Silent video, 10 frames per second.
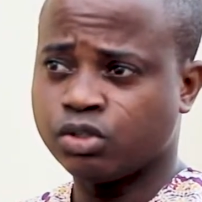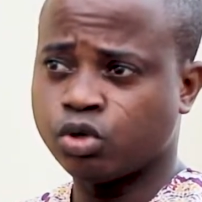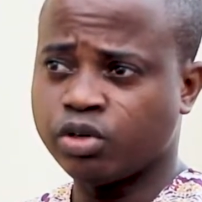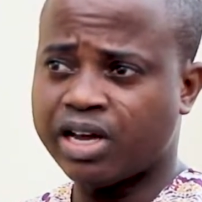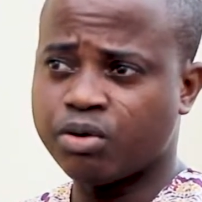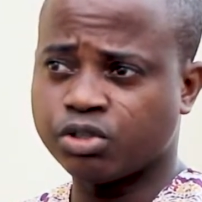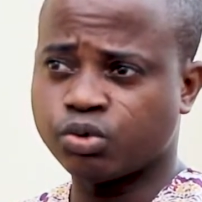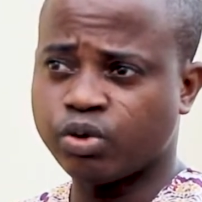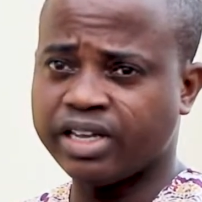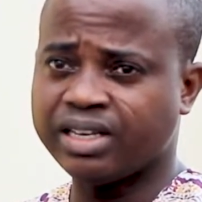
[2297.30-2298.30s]
So that
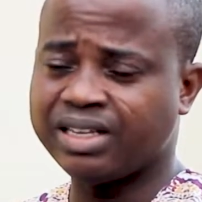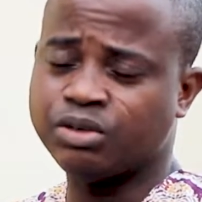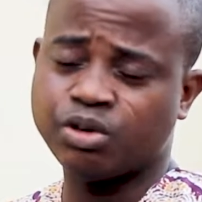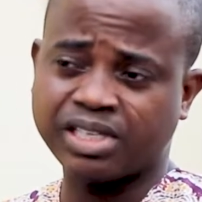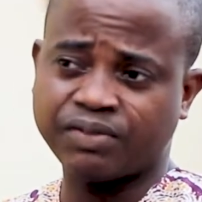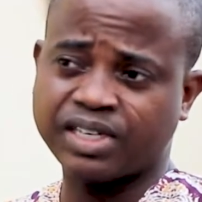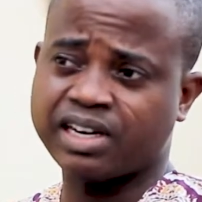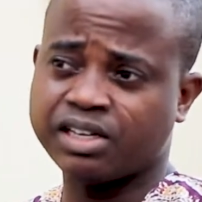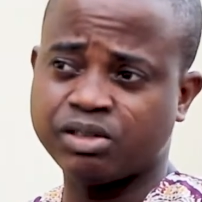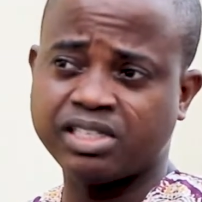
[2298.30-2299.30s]
was when it was after
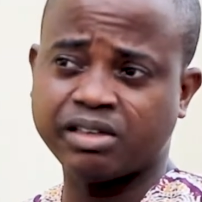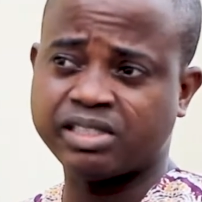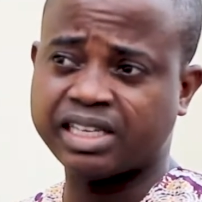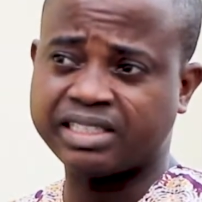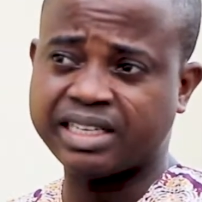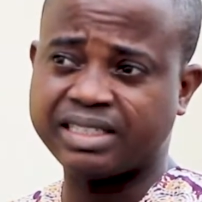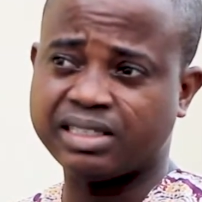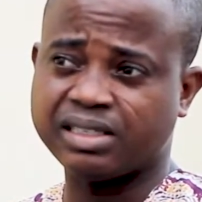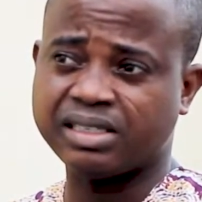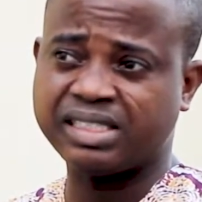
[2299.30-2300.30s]
graduating that you started
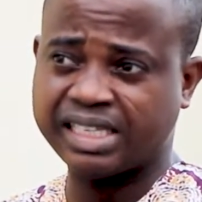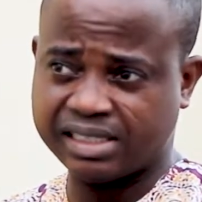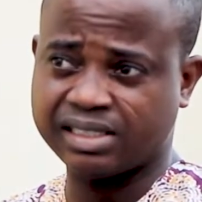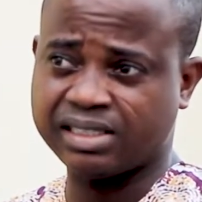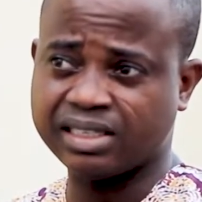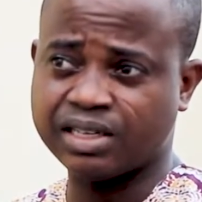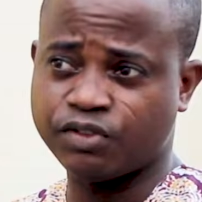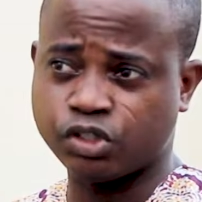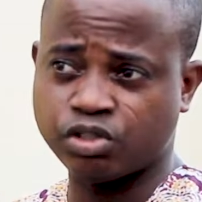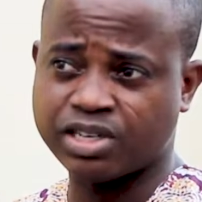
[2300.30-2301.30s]
CeSIS, Center
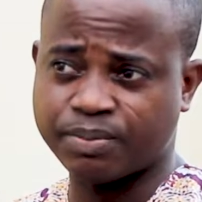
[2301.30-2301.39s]
for Social